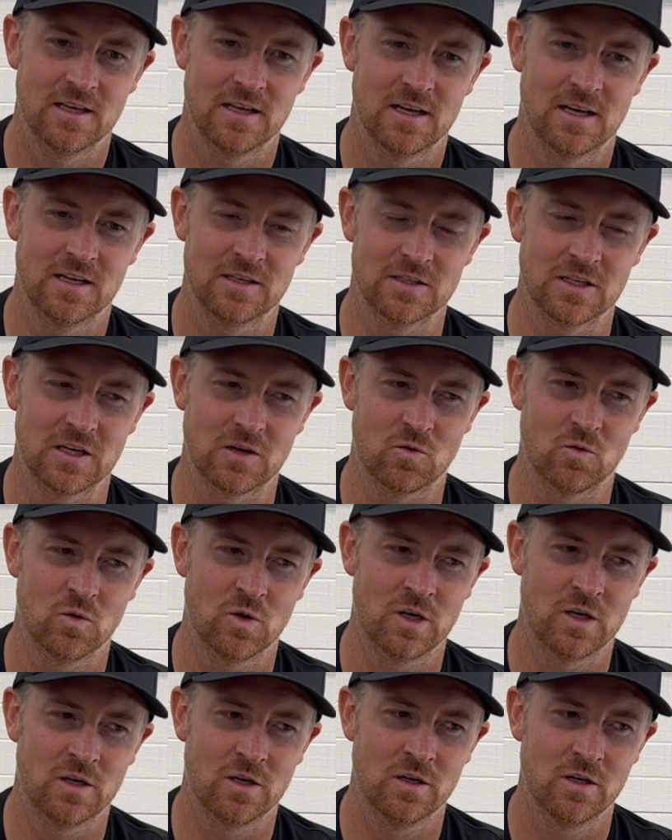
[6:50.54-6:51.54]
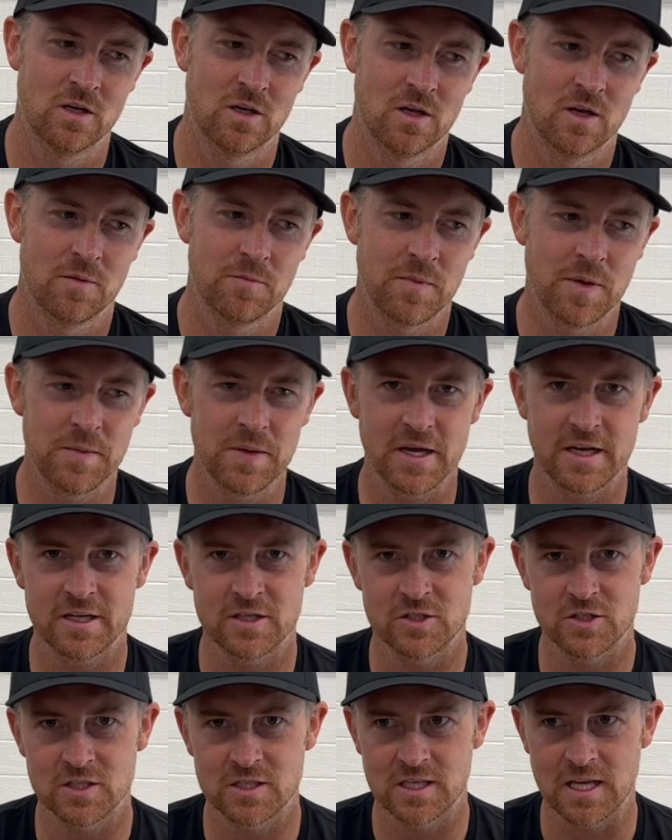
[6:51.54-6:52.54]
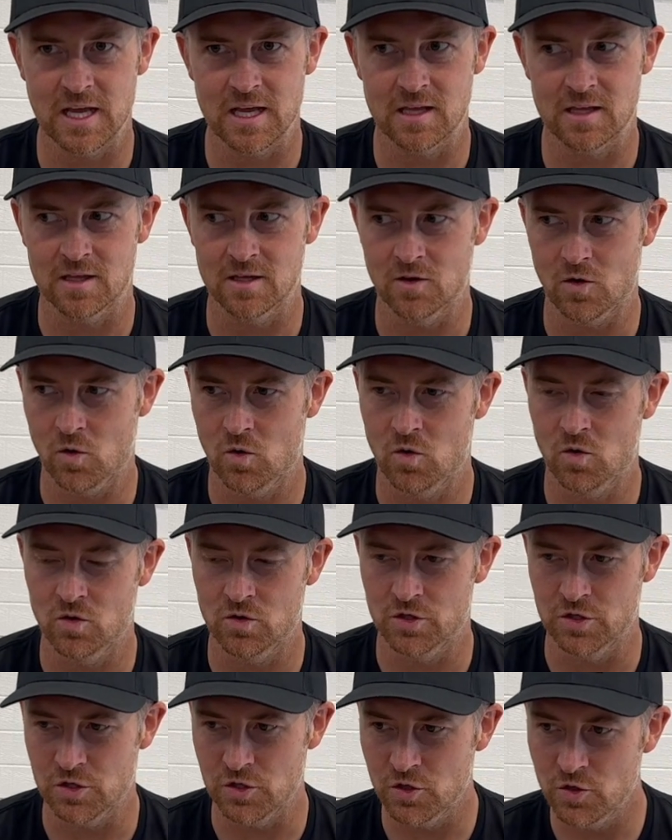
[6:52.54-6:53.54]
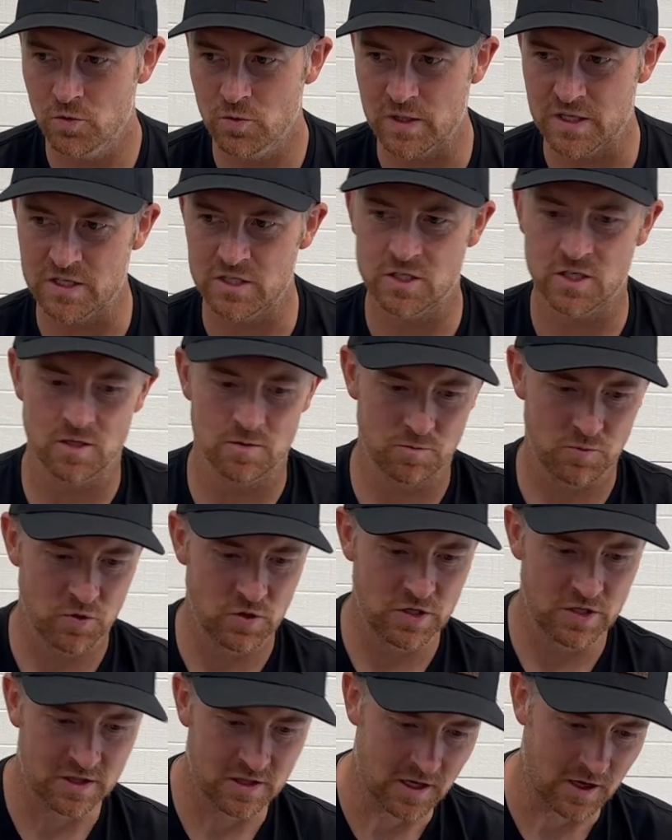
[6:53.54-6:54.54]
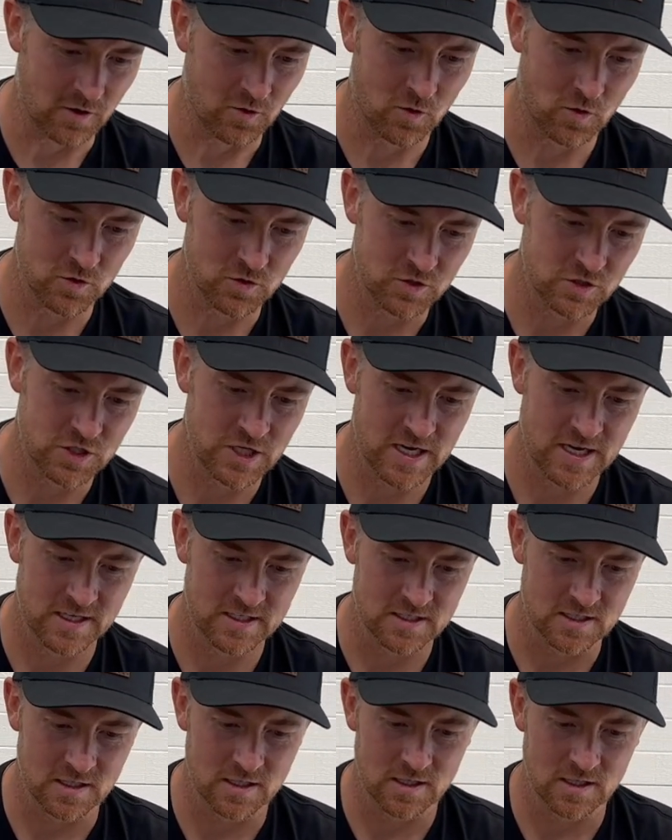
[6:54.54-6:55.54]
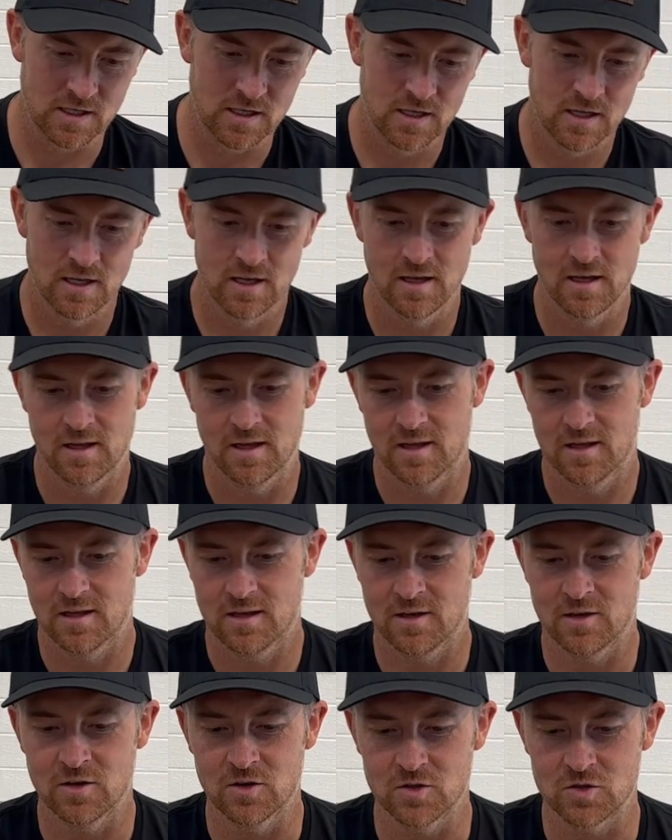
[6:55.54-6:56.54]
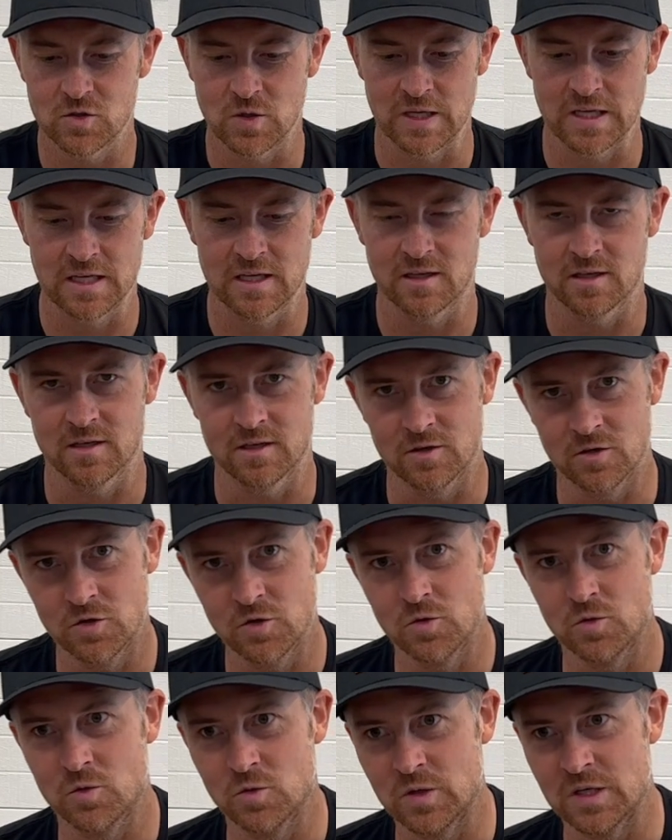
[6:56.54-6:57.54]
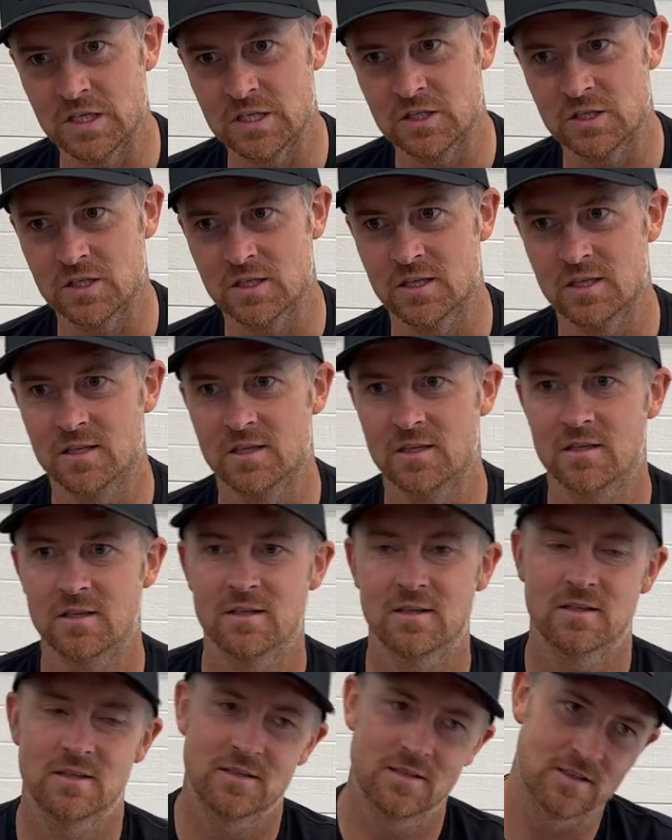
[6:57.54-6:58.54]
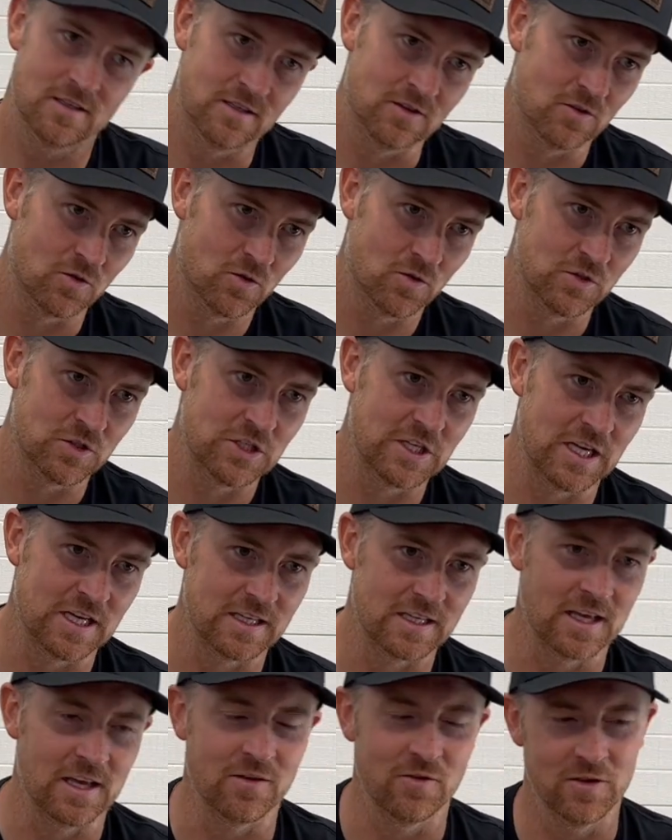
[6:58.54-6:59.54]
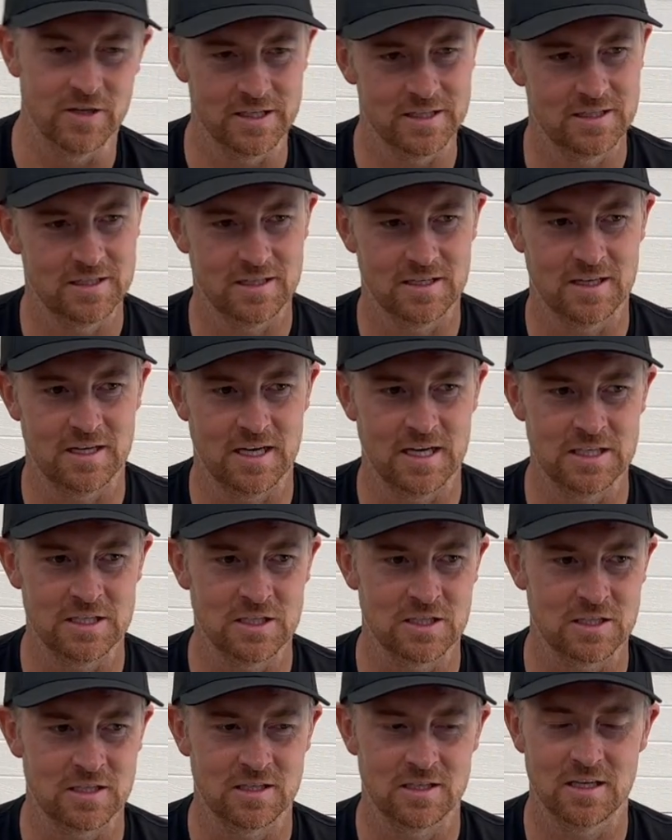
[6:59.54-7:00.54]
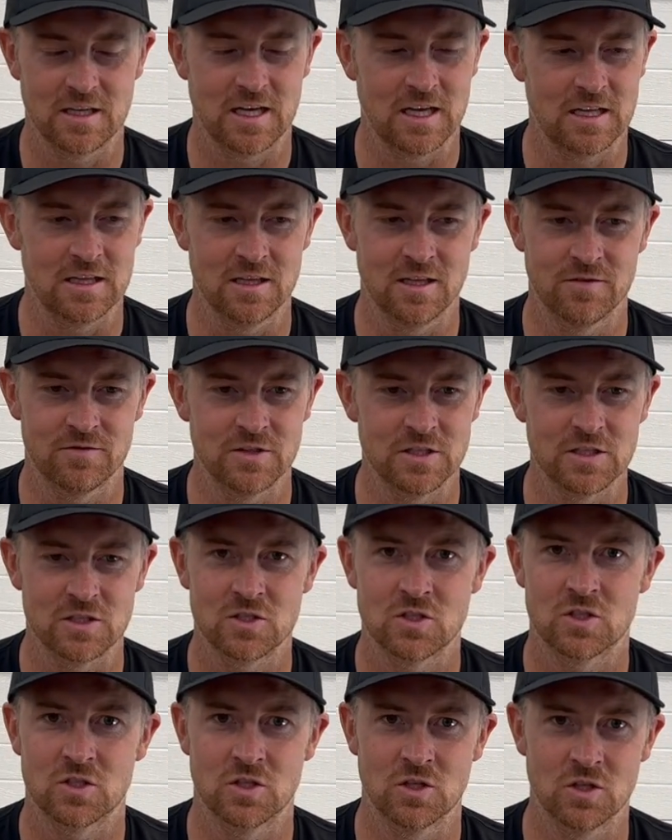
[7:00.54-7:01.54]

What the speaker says: I was like, well, maybe I could just take the new engine and put it in that old chassis, you know, so I get the new engine in the old chassis. Anyways, I loved it, the